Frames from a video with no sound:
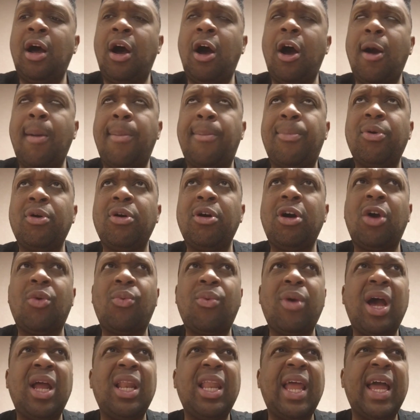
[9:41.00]
Opera
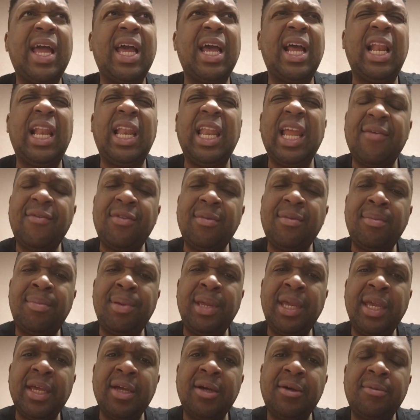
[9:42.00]
around like 11
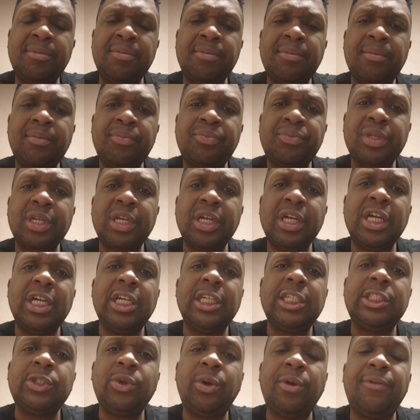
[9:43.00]
p.m.
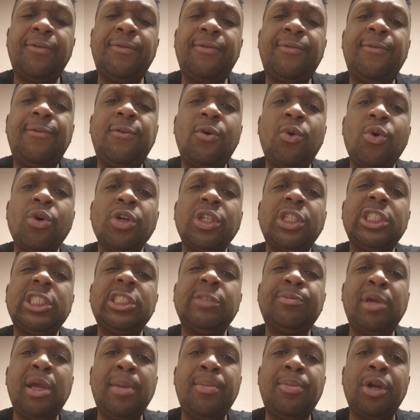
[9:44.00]
So it
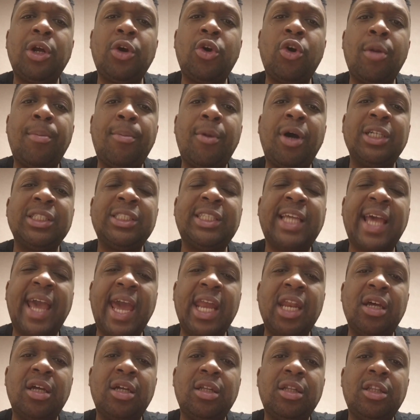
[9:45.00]
forces people to go to
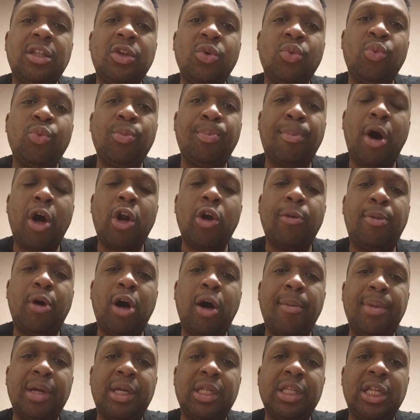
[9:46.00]
Montana, the bottle
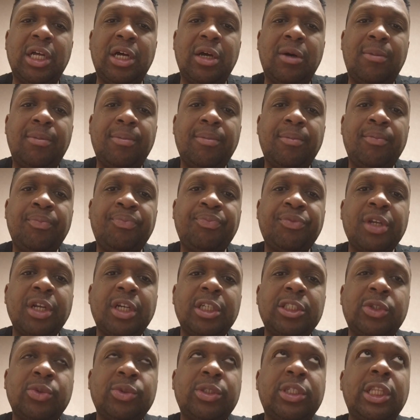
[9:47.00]
pop the club.
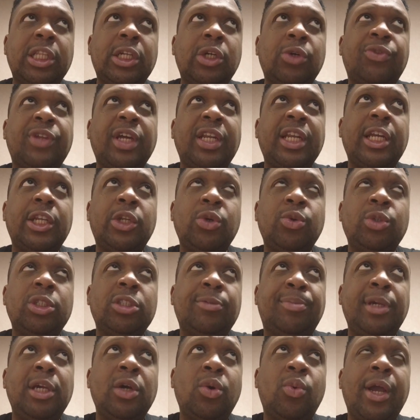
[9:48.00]
So it's a little thing they do,
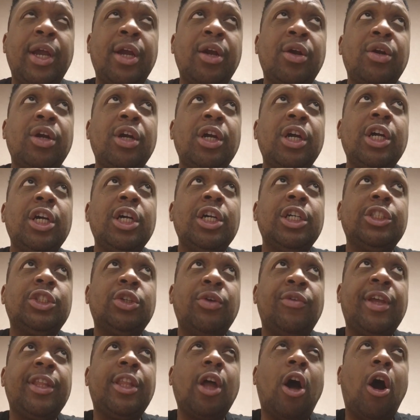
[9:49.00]
just be aware.
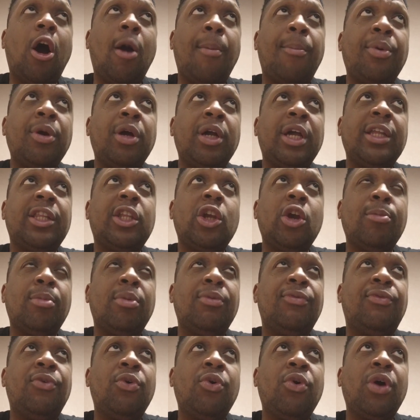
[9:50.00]
So get the Opera, get there
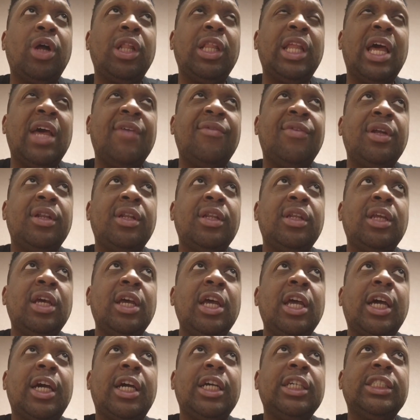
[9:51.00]
before 11,
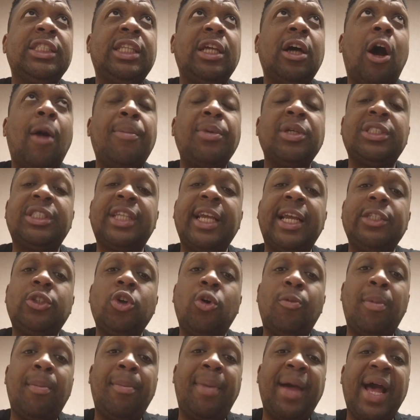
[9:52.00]
because Opera stays
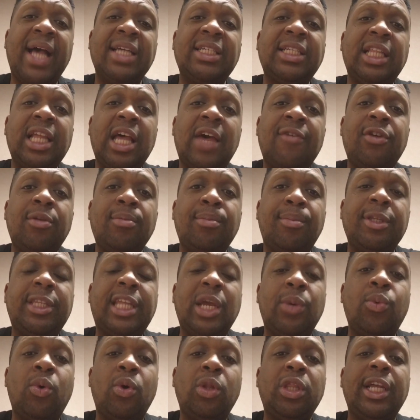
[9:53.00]
open past 11, but
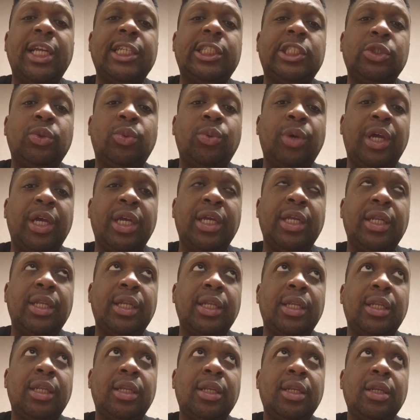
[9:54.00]
they won't let you
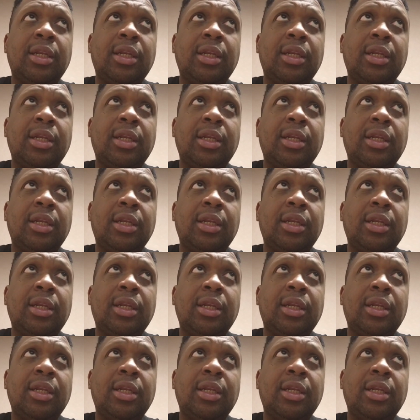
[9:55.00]
in